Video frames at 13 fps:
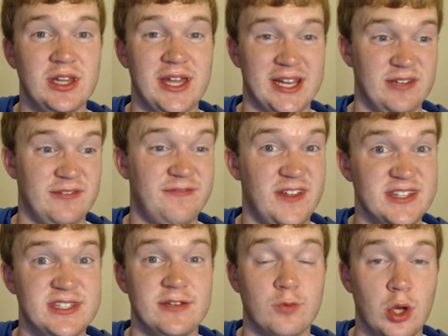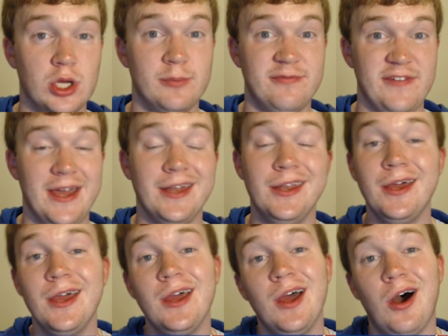like a defensive Rotom Fan
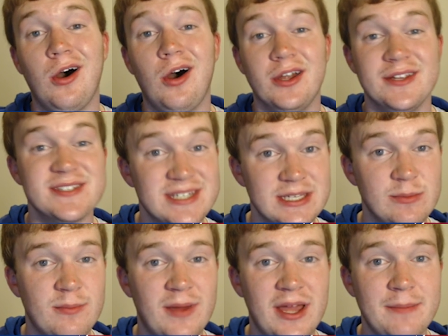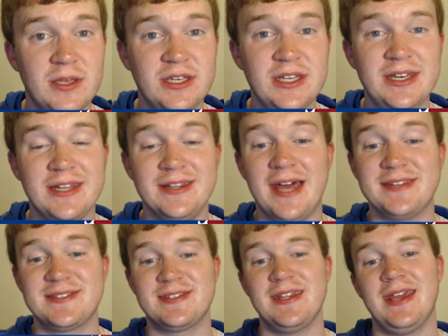on his team in my opinion, and
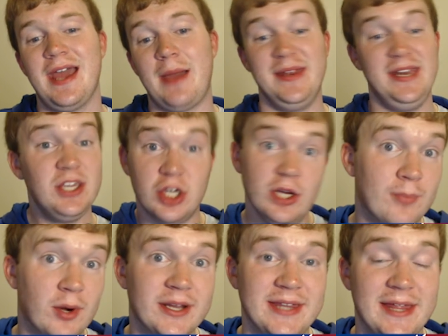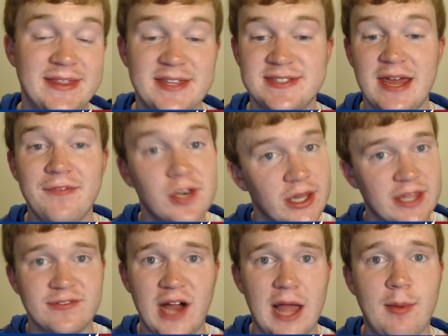that's, I mean, he could bring that. That's definitely
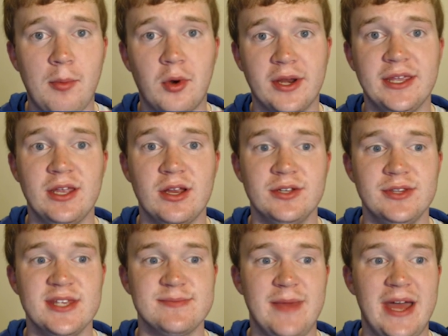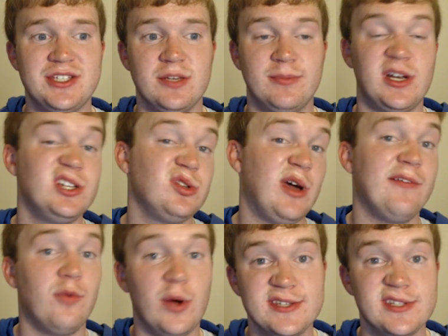a viable bring here in this matchup, but I do have
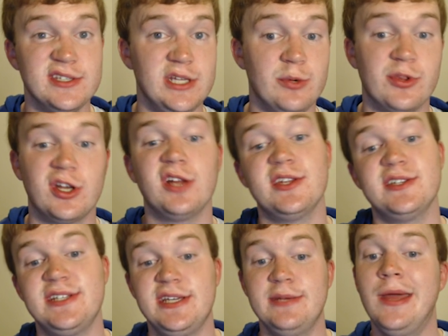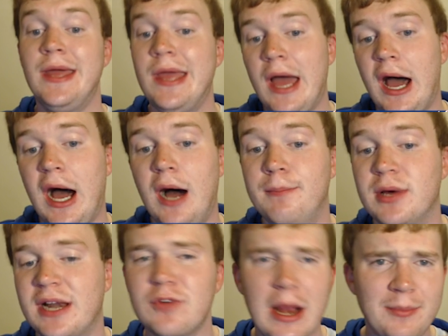ways to deal with it on the team.
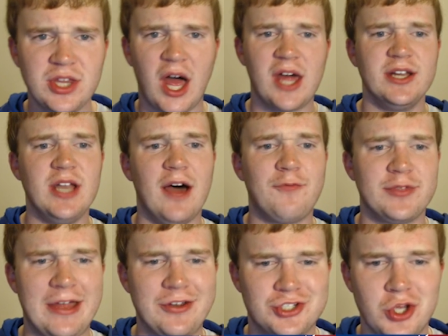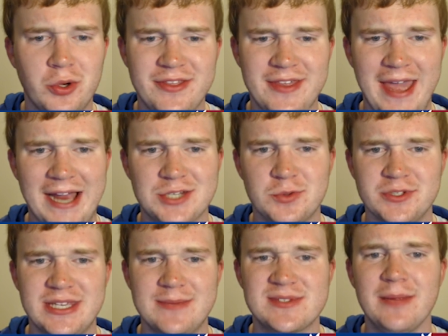But I've rambled on enough without showing you the actual
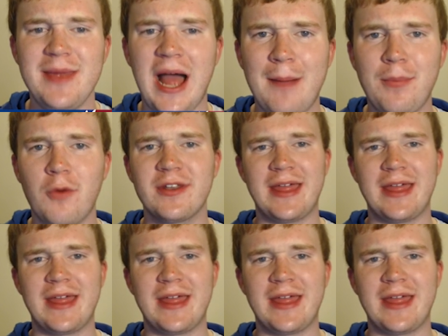team, so let me hop over to